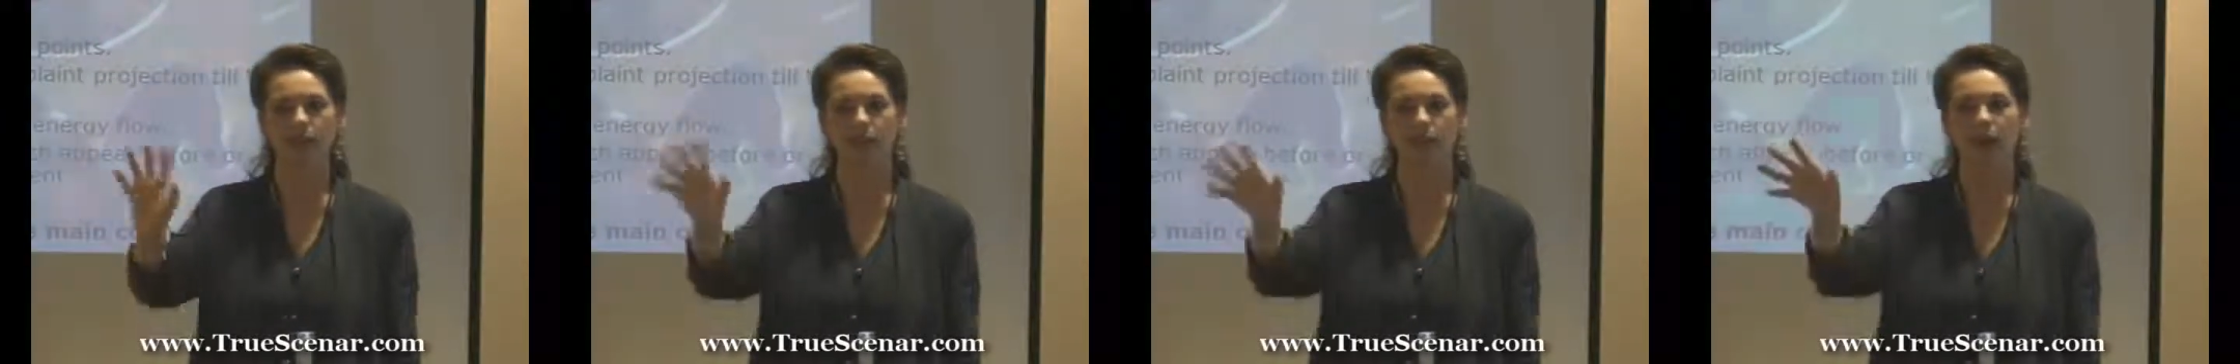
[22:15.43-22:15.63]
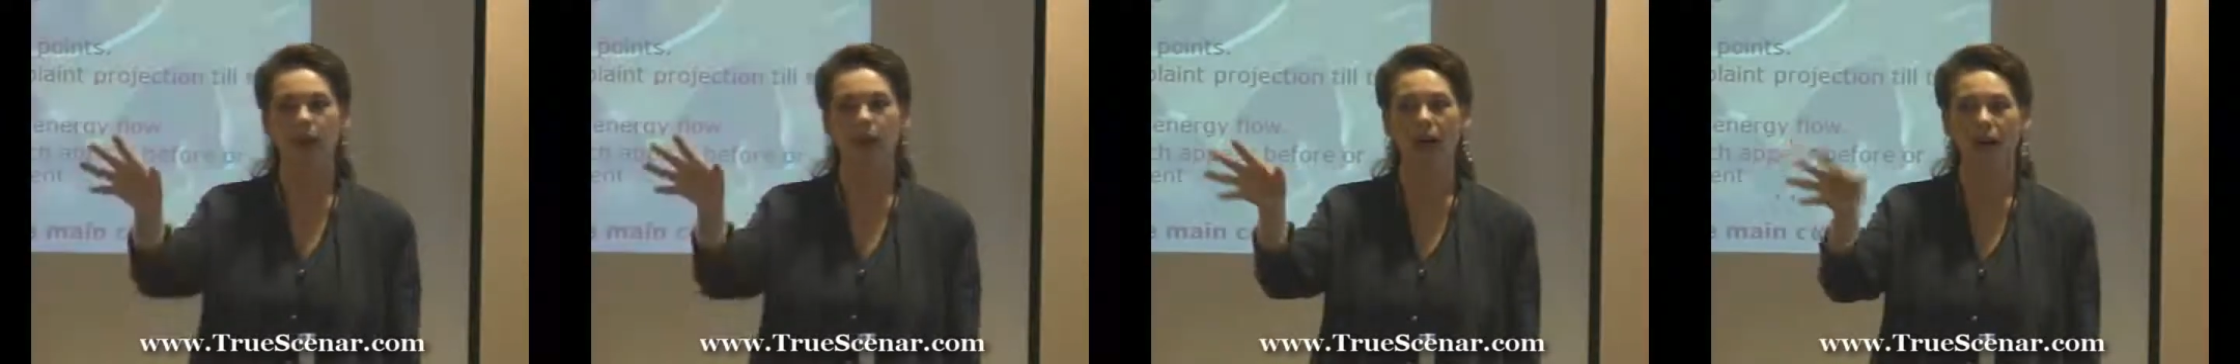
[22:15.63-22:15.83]

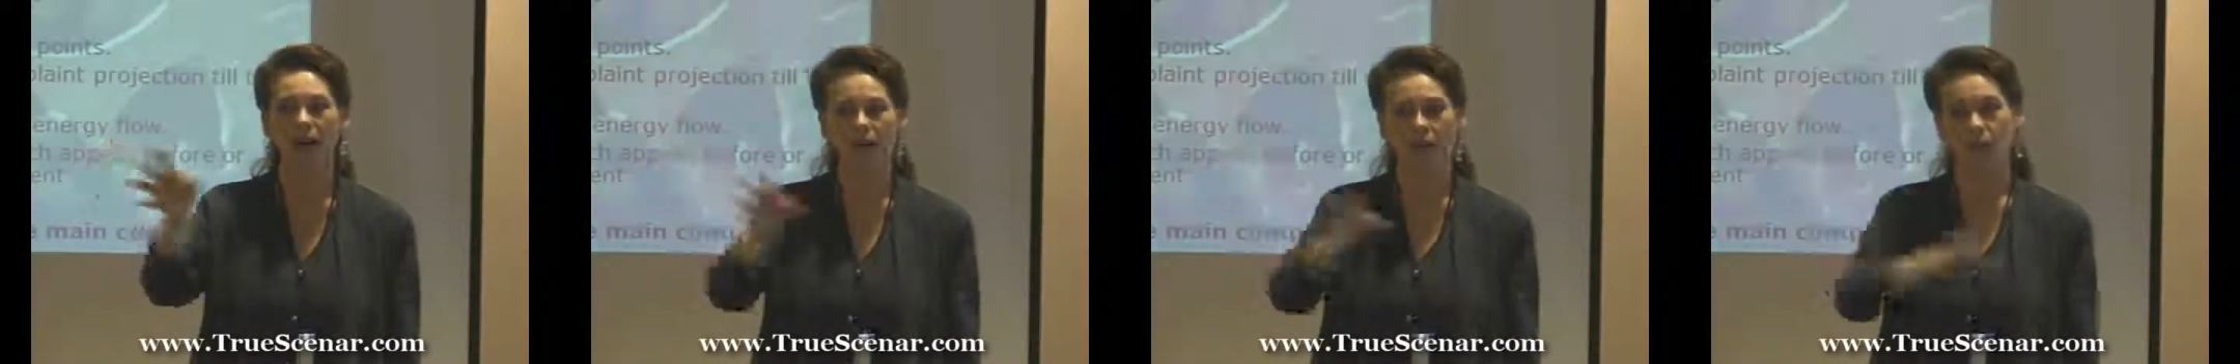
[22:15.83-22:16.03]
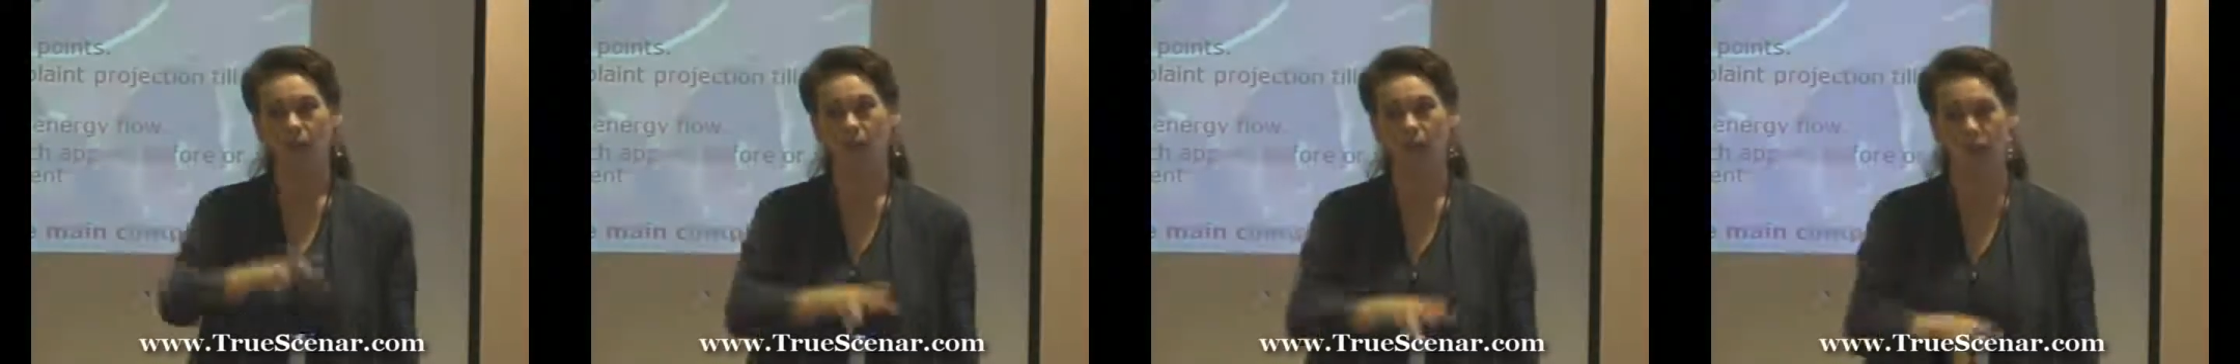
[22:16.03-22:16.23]
That's what
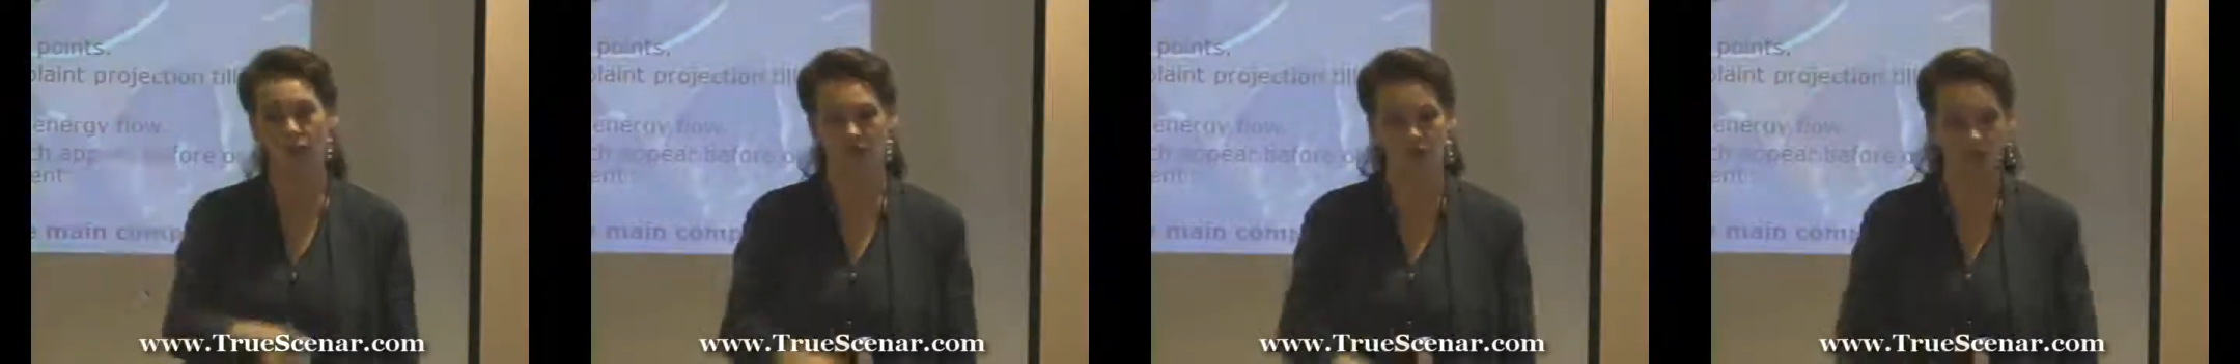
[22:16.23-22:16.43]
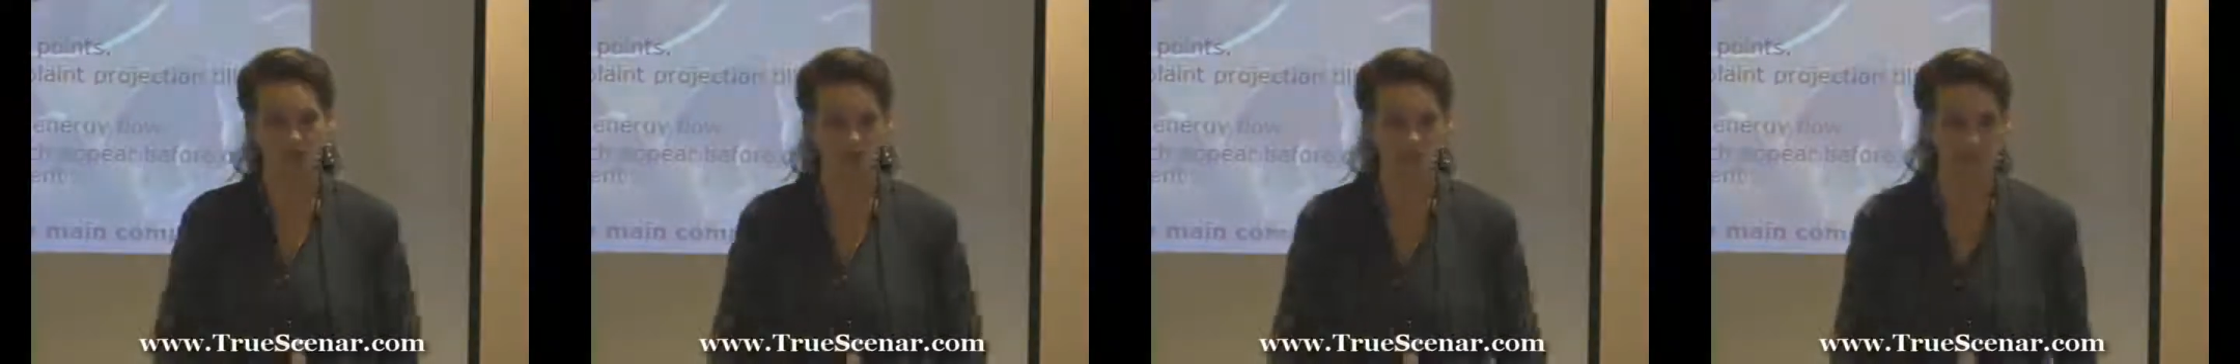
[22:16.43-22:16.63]
you have
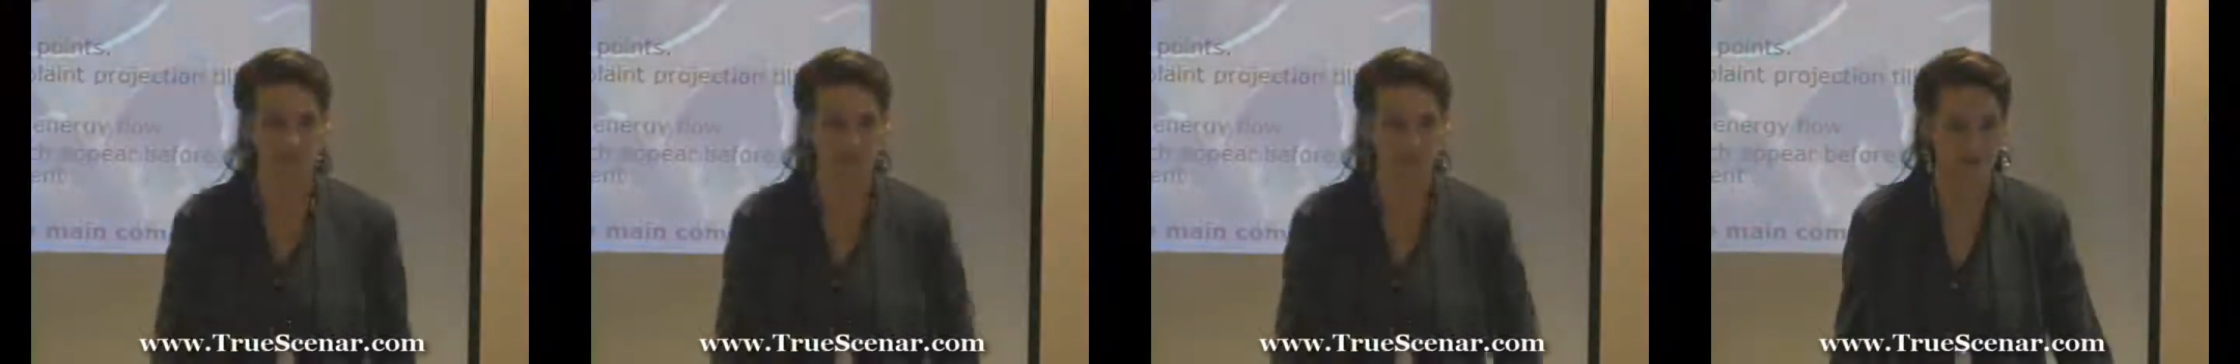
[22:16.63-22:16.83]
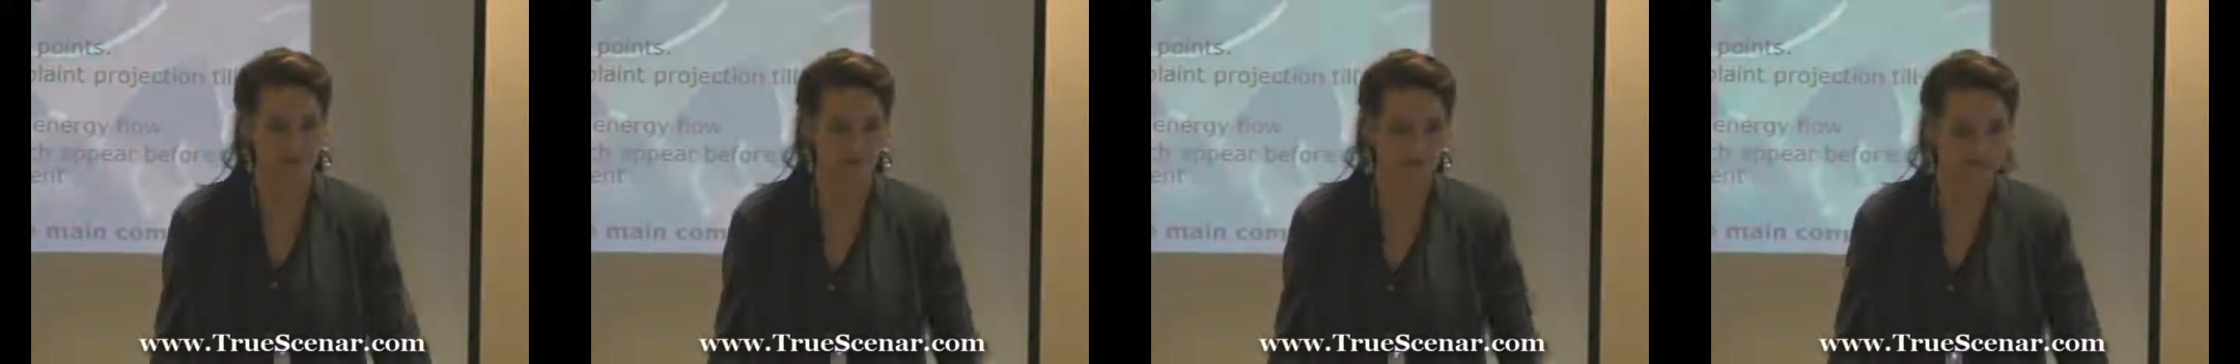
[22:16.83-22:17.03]
to watch
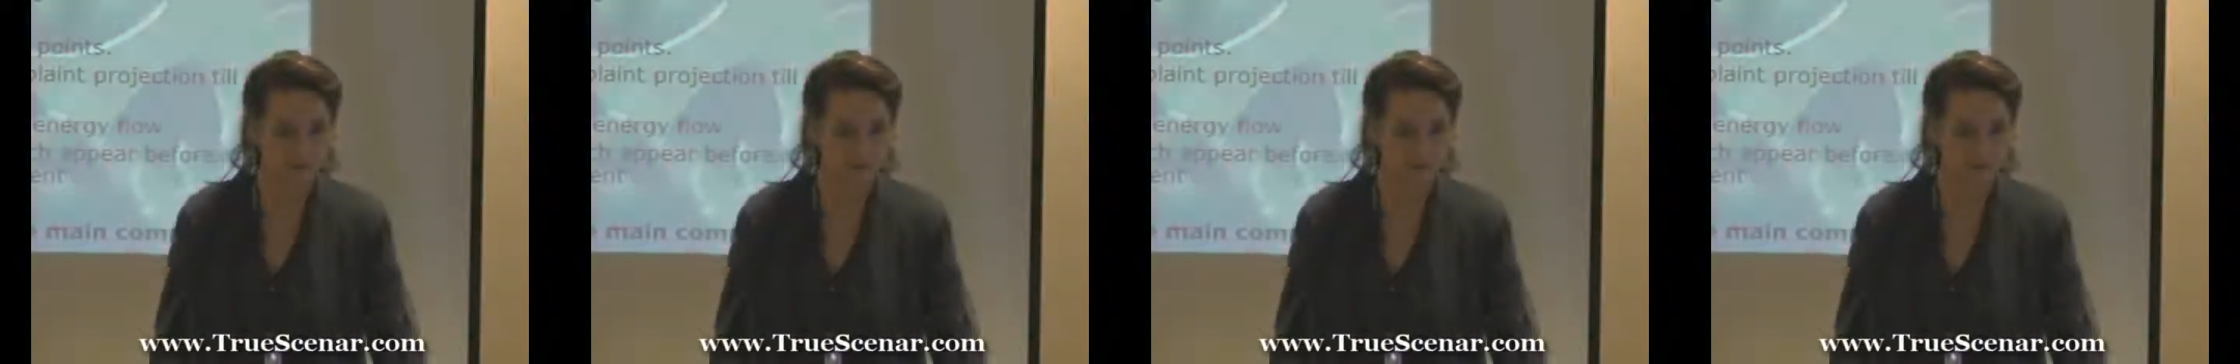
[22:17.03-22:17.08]
for.